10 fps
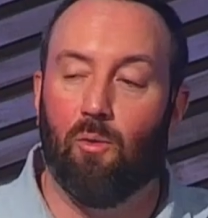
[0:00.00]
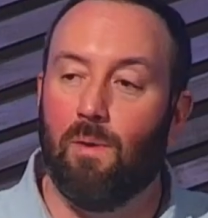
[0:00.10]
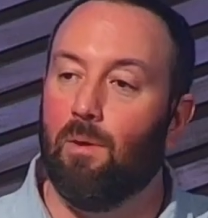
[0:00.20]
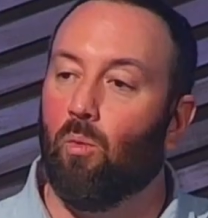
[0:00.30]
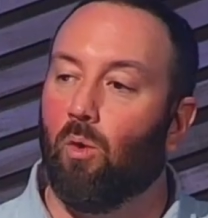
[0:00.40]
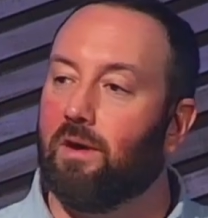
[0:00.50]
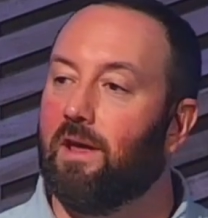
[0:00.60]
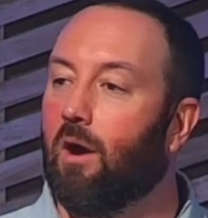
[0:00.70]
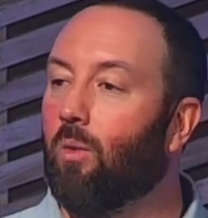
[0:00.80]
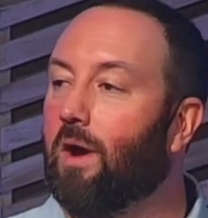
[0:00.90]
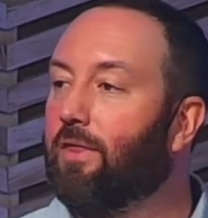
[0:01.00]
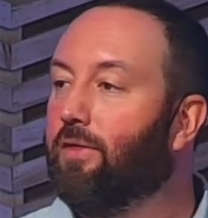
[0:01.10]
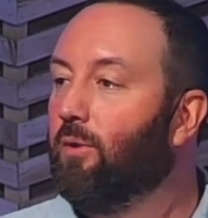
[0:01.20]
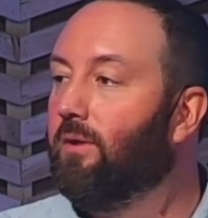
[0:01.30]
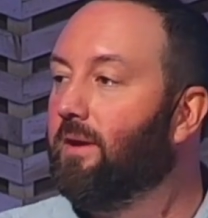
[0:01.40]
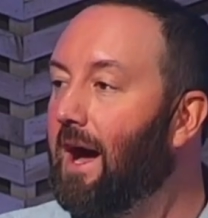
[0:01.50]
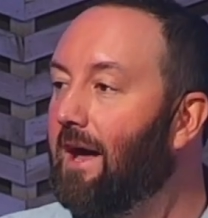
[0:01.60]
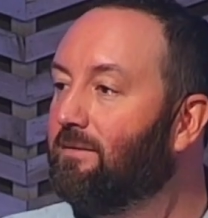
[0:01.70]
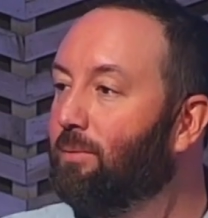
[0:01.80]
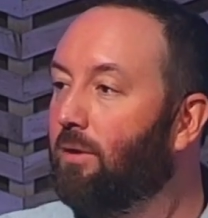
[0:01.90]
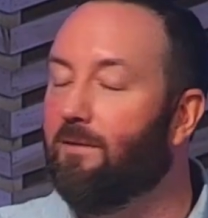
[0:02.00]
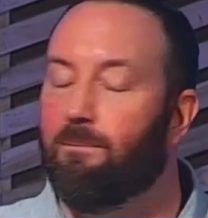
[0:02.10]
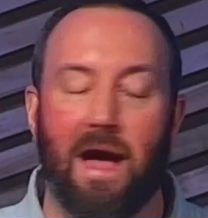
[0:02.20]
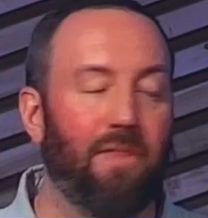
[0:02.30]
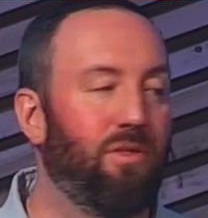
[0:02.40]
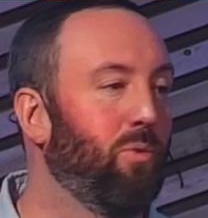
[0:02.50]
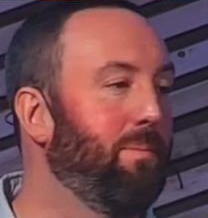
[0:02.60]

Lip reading: We've been working our way through the Gospel of Matthew.